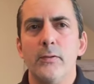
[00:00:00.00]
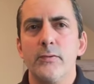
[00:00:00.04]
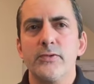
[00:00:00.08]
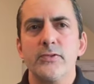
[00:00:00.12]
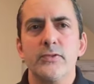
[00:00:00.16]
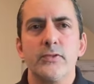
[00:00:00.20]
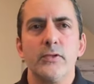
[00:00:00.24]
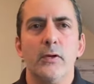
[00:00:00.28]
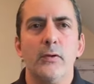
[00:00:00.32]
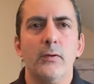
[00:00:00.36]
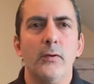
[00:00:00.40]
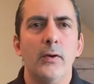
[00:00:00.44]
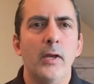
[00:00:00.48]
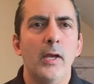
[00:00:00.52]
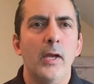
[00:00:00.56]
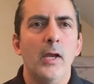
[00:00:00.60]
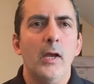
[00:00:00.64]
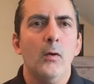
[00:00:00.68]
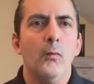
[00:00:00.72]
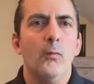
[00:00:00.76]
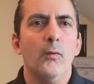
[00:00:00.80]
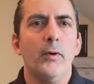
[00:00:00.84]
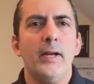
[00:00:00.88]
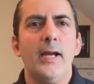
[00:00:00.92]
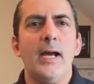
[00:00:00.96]
So
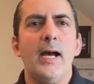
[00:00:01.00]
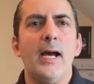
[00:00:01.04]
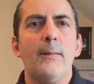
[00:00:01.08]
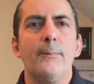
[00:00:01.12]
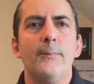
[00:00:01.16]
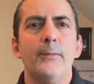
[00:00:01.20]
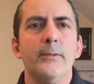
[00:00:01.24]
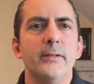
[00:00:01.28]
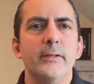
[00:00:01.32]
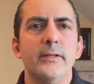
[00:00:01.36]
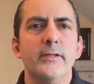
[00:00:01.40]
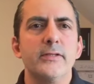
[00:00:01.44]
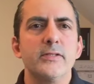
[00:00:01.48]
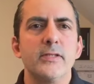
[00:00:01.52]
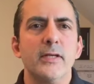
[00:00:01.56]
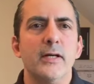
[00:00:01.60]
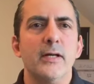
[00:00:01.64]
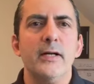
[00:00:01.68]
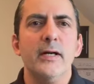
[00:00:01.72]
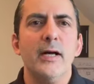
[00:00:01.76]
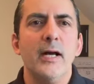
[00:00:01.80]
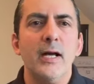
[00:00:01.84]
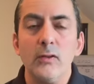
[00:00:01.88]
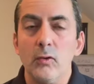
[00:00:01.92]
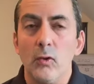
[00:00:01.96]
what happened is
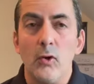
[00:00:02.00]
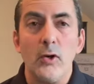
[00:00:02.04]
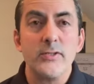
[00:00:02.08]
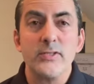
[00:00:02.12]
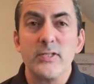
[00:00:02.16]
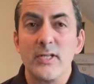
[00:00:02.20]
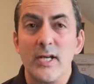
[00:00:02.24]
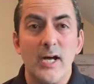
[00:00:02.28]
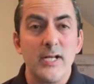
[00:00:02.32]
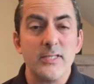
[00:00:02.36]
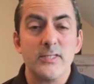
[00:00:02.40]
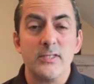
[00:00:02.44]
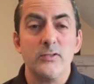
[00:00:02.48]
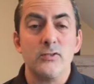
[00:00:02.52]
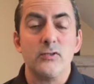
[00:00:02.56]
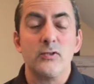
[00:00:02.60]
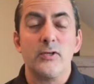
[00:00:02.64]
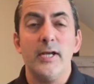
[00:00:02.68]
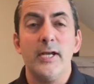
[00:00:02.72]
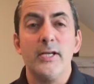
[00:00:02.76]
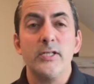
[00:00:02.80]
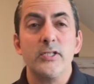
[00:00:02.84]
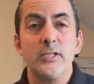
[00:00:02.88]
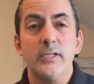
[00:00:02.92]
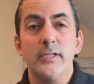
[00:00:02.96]
I lost
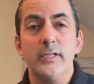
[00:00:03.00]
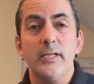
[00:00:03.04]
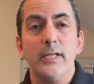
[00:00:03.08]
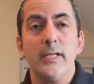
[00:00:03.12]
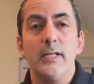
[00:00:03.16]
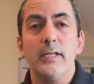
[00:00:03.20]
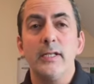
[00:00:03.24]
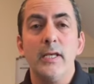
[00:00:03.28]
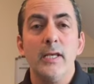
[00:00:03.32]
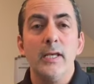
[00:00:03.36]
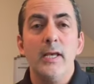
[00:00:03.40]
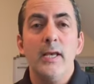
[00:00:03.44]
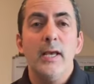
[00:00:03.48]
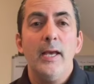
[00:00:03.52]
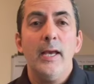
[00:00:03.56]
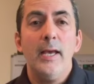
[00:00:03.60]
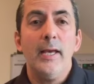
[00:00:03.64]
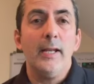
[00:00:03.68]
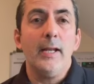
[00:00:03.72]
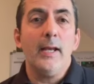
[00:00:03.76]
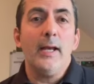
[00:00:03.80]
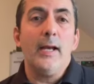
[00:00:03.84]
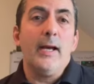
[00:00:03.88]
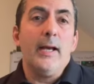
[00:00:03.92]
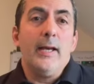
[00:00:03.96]
concentration, and
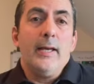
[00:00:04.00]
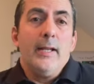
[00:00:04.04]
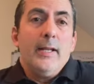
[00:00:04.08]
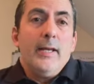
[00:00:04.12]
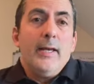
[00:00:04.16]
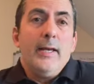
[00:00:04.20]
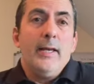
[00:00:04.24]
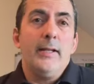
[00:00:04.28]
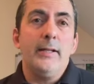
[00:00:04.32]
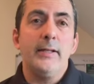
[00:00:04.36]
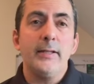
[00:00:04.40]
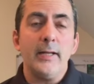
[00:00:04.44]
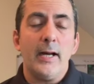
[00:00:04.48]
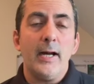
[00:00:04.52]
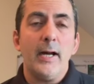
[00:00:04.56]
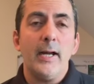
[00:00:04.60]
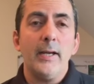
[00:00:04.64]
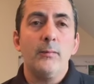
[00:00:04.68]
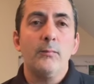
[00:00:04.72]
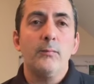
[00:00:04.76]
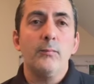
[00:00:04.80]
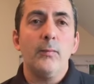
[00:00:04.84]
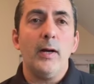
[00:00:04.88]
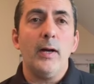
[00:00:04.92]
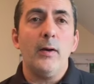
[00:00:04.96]

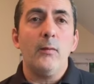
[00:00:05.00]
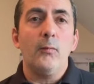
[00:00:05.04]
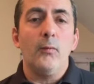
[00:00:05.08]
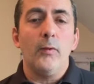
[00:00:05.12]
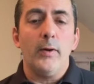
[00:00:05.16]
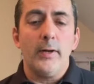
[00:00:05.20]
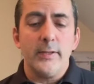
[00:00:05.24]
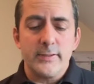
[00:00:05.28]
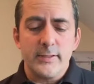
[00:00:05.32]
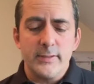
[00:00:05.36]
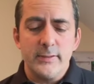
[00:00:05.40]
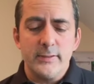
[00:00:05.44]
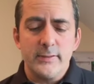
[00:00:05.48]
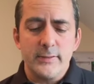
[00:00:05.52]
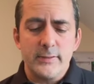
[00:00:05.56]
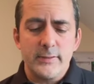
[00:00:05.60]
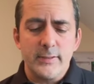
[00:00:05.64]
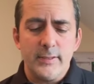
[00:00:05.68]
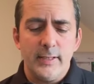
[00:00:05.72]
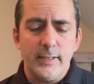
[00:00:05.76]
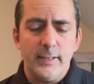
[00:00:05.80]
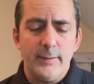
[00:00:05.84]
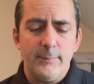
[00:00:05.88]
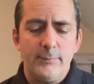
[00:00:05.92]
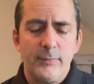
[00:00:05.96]
I wasn't
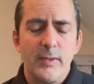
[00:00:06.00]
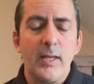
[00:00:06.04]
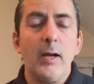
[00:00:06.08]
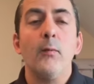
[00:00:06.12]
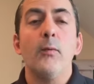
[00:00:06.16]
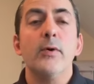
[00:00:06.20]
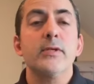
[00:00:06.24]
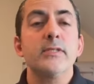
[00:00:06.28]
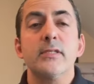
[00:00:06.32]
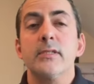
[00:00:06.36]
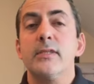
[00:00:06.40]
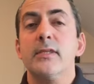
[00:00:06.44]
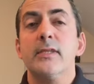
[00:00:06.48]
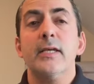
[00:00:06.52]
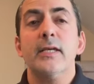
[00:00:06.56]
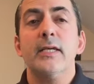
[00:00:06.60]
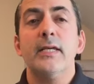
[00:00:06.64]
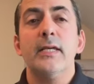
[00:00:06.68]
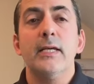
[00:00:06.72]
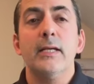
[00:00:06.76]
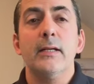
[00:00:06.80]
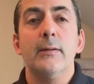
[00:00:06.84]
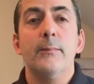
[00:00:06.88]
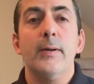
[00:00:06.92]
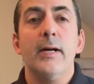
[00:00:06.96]

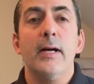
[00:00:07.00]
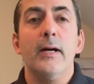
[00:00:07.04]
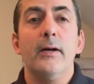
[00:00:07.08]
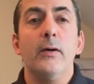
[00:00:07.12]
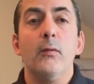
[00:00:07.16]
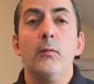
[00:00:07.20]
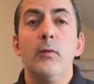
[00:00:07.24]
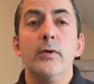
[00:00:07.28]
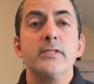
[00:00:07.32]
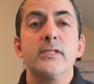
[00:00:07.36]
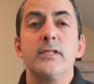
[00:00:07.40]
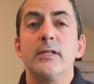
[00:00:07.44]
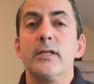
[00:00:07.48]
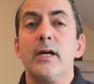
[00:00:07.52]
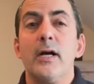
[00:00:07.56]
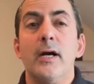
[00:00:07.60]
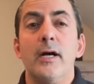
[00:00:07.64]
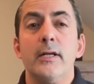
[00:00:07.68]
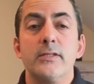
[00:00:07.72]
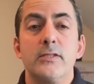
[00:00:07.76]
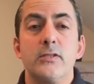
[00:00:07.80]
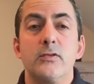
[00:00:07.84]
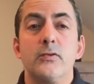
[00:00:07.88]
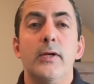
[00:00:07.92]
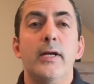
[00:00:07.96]
thinking about, I wasn't
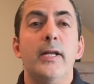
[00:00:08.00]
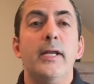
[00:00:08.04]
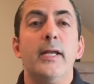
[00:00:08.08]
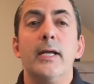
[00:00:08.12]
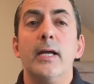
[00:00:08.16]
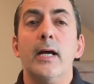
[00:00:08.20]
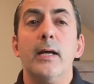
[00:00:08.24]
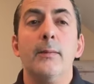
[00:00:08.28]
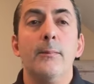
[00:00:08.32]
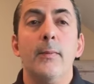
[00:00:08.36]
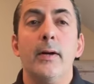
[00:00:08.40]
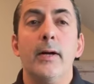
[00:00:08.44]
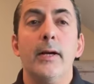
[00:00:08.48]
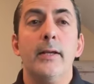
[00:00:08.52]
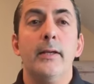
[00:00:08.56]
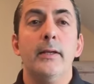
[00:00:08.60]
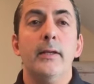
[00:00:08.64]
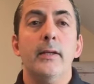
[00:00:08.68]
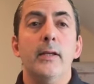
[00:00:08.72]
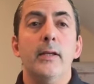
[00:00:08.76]
concentrating on my